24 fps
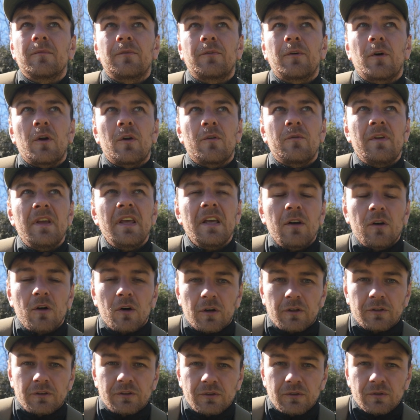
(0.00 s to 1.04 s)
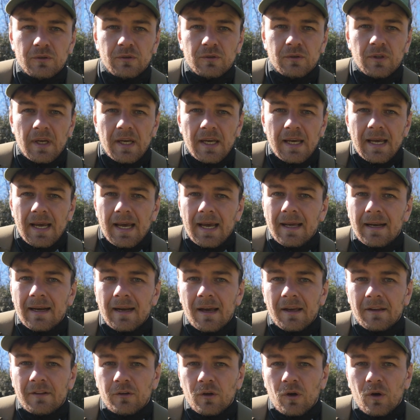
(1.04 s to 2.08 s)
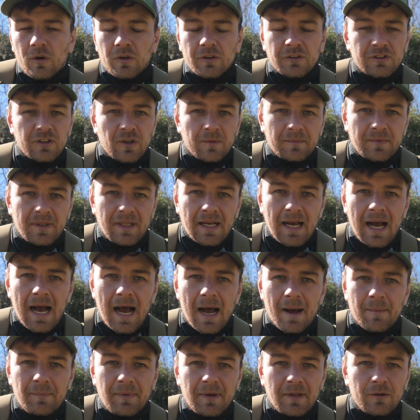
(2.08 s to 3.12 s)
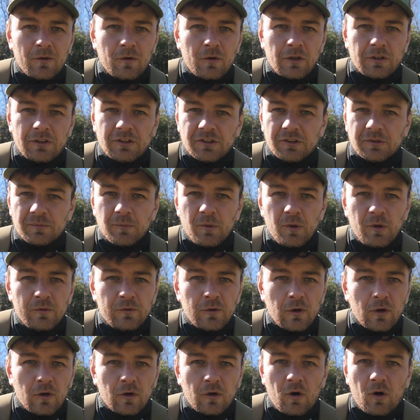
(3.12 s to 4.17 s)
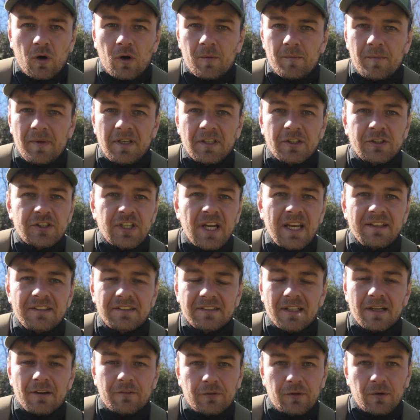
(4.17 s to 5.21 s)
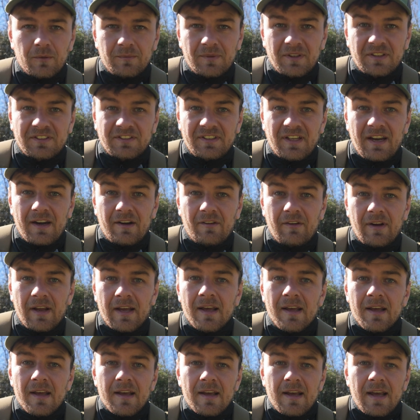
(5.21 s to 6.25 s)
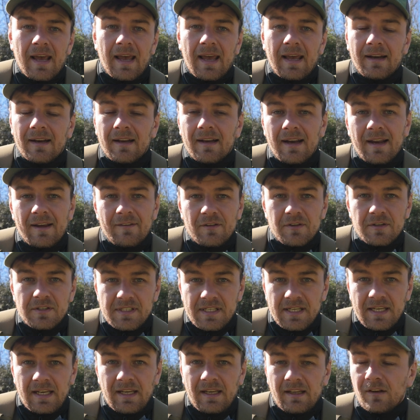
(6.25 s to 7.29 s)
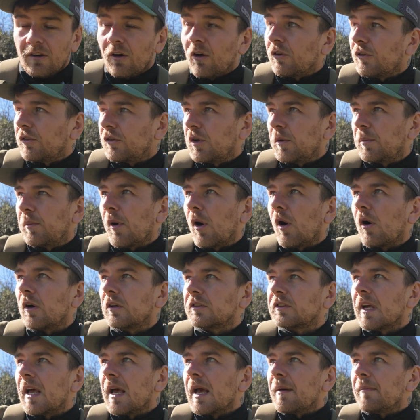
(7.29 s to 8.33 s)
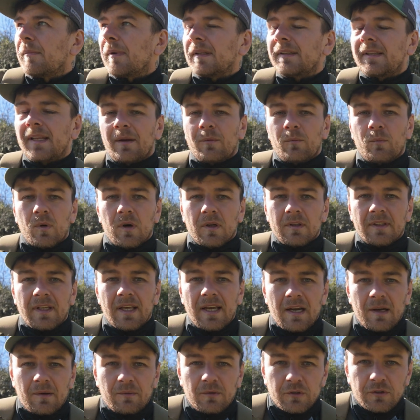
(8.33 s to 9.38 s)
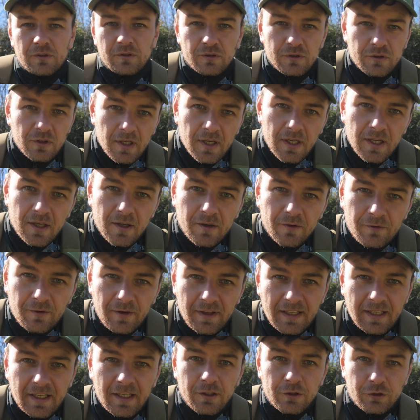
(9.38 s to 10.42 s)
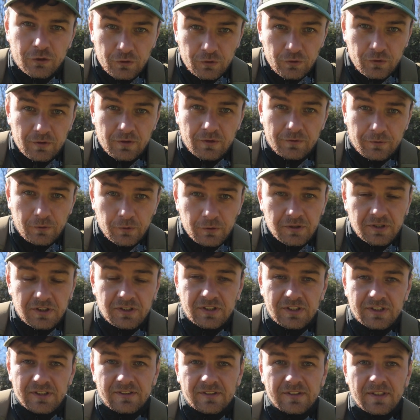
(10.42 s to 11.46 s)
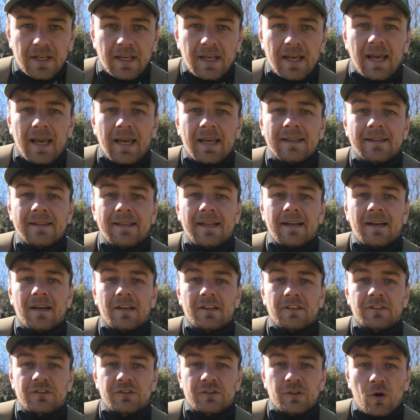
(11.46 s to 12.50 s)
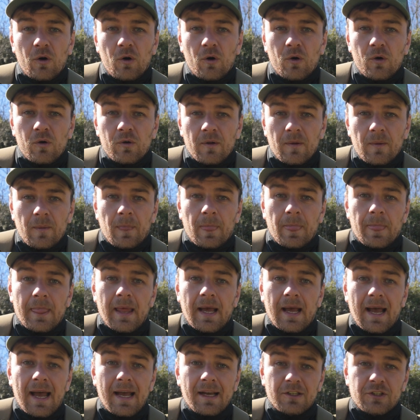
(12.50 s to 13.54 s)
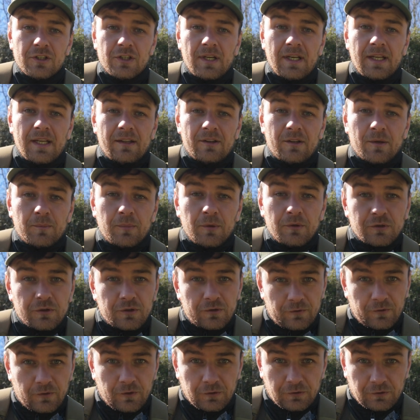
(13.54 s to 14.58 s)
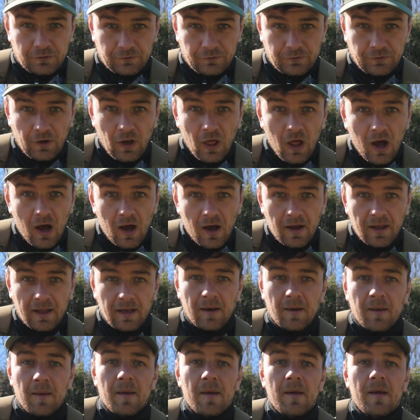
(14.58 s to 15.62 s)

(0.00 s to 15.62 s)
for a week or two, and I thought something happened or just moved on or been chased out from this area, and I never seen on the post. But then one day I was flicking through the footages, and then I saw that actually the buzzard was flying